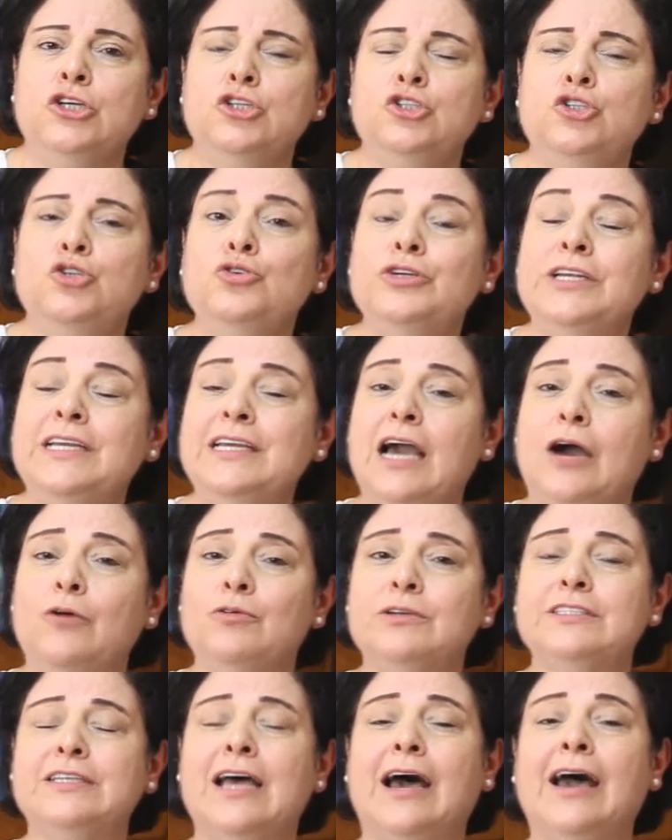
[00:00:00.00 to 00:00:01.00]
During
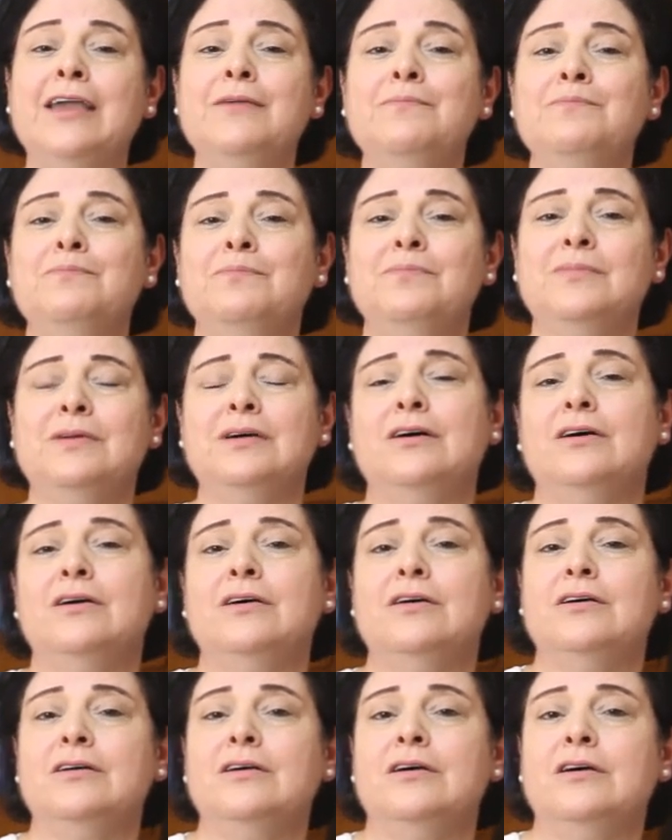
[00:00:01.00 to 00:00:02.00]
our time
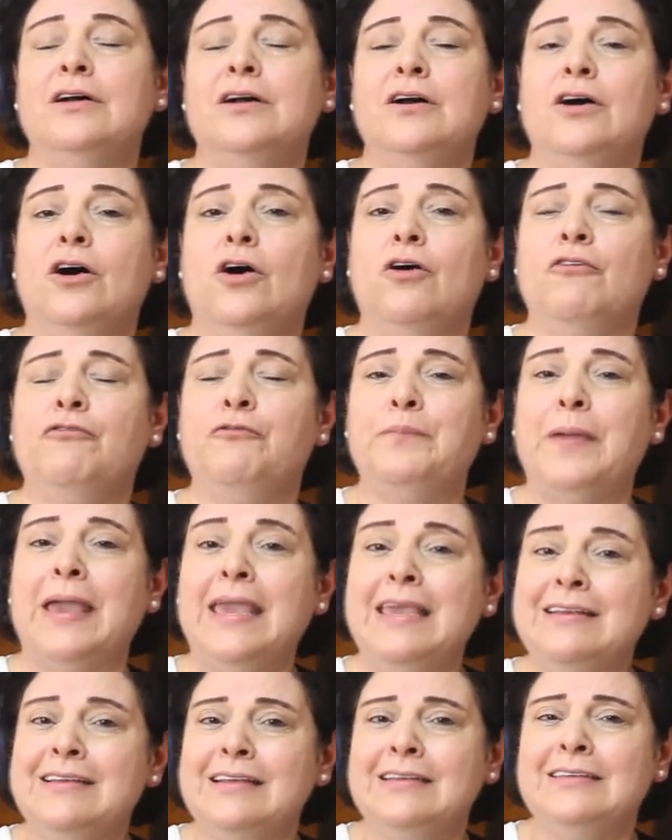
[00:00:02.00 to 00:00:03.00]
of
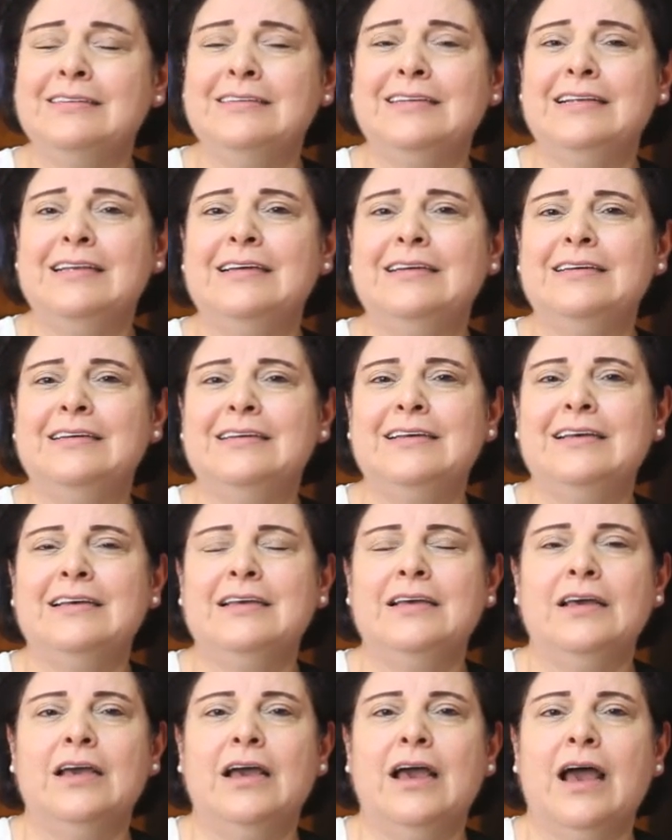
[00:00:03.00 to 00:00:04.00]
pain,
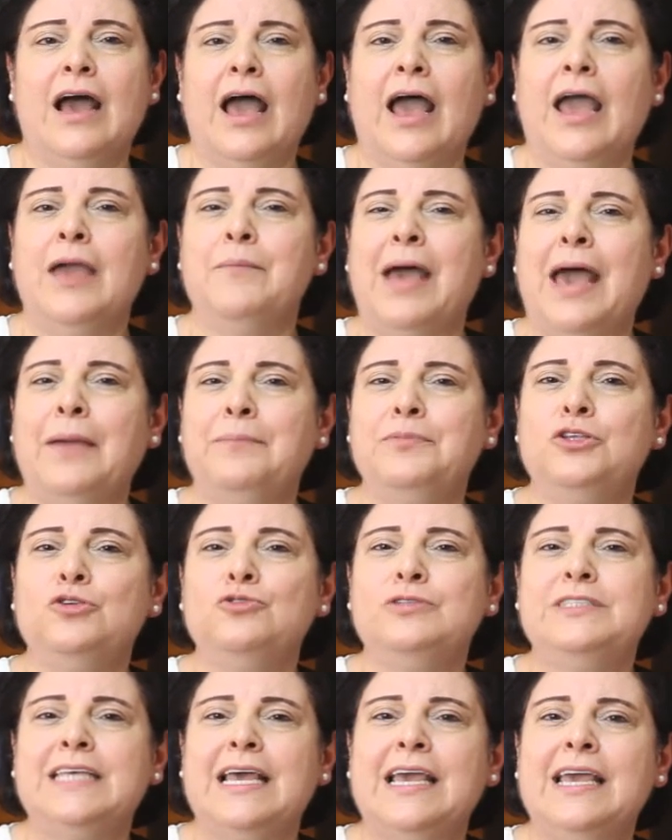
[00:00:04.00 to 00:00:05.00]
I'm happy to
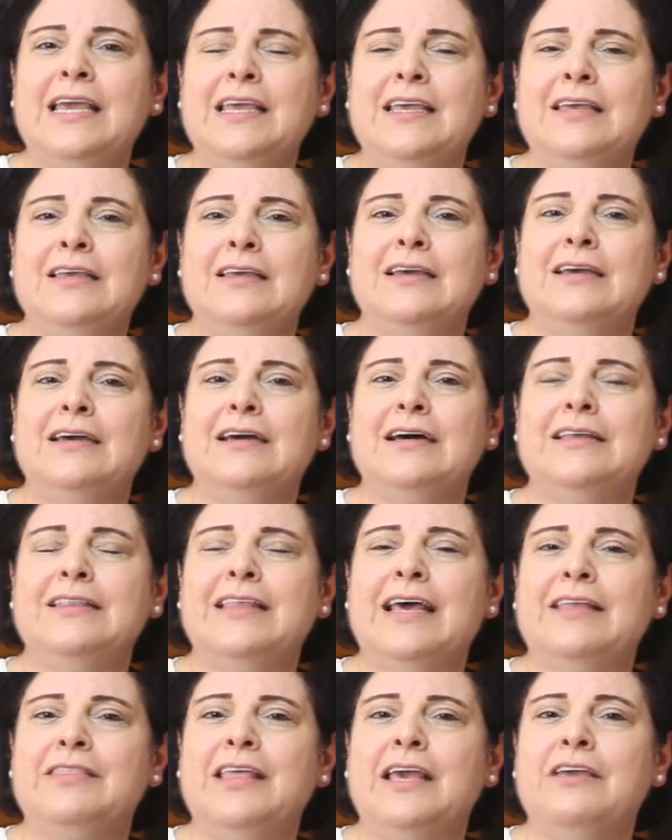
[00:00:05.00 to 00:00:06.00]
say
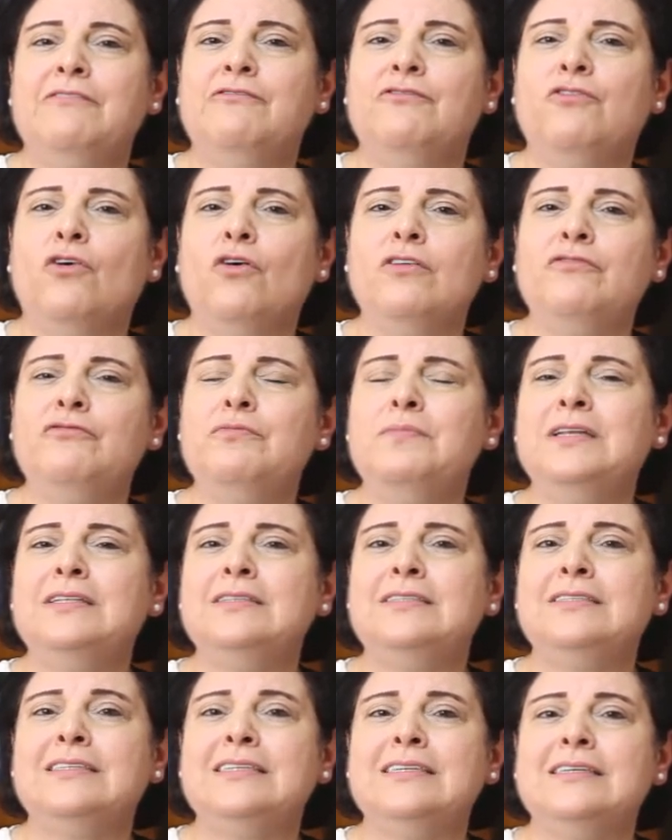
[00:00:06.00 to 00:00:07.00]
that the
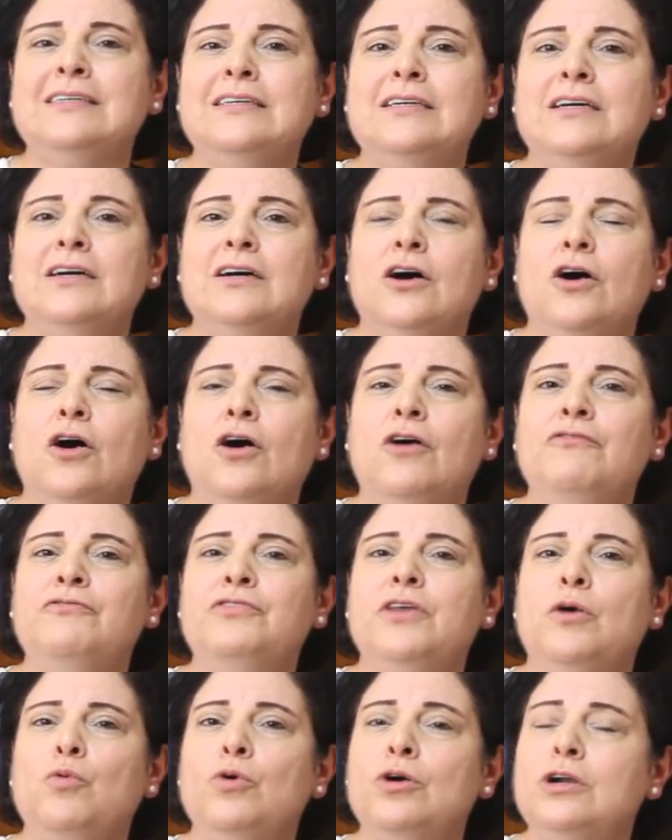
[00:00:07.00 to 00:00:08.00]
involvement of
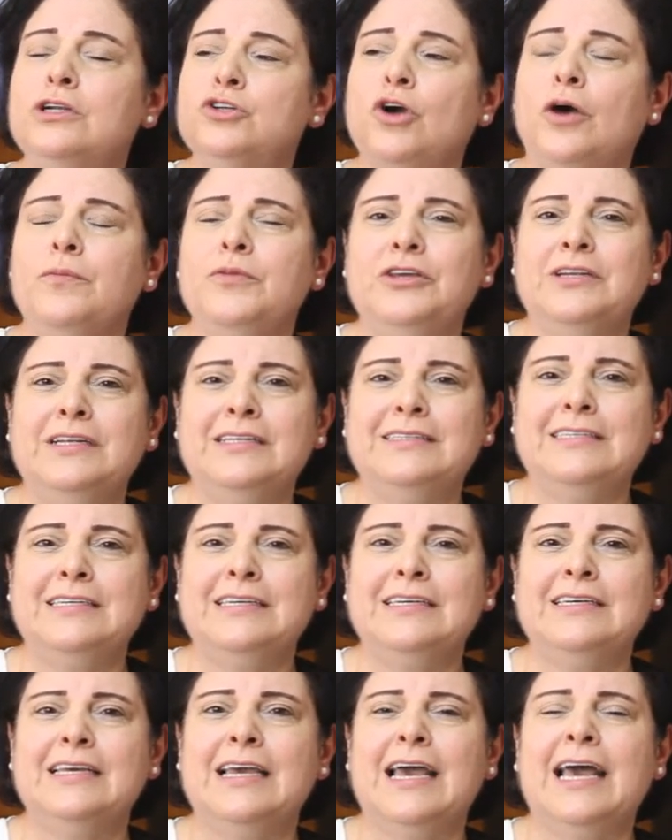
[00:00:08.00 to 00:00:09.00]
the world
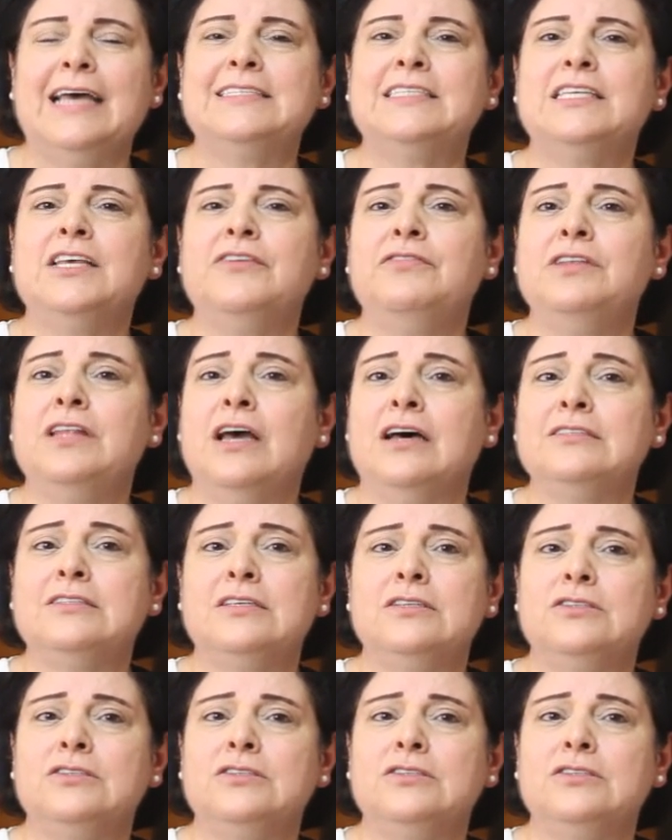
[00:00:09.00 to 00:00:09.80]
community has given us